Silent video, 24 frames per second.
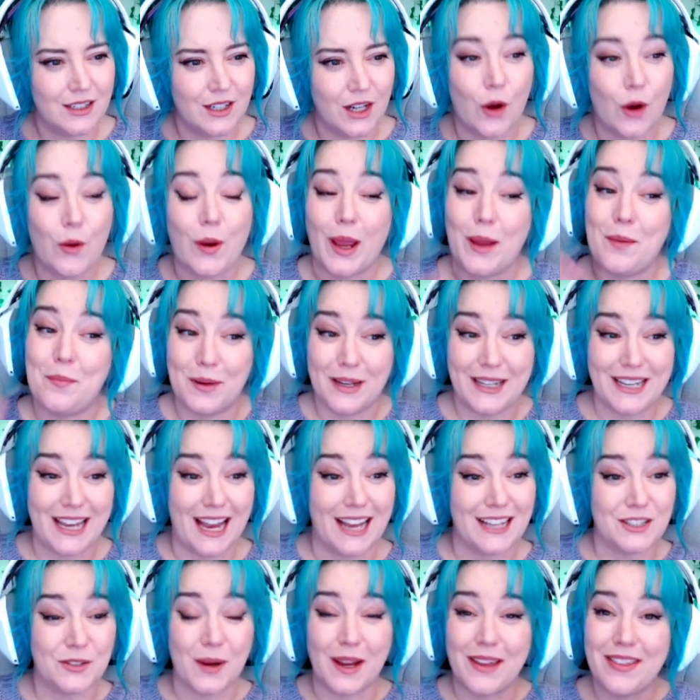Okay, but yeah,
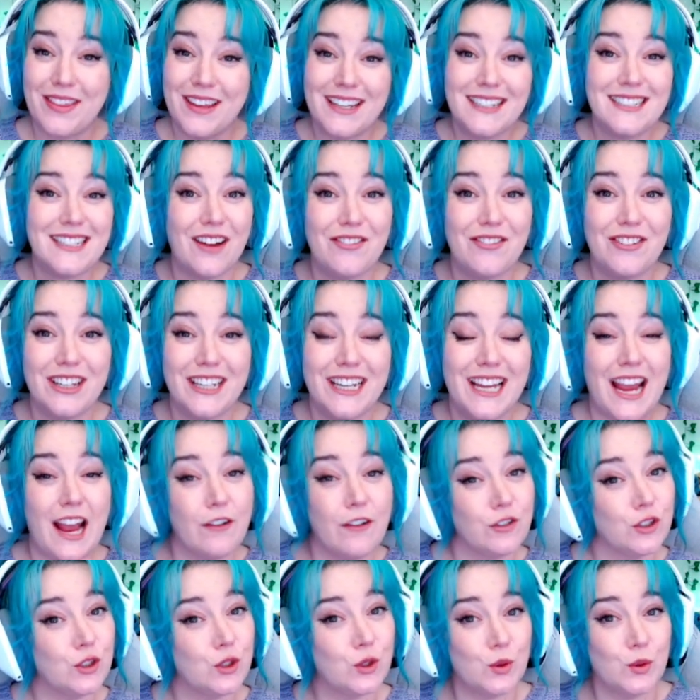so I think definitely
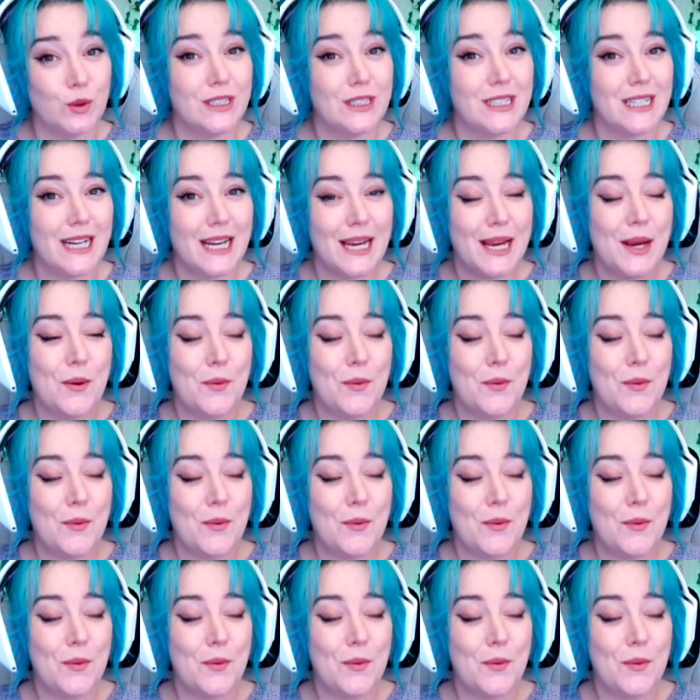after school today,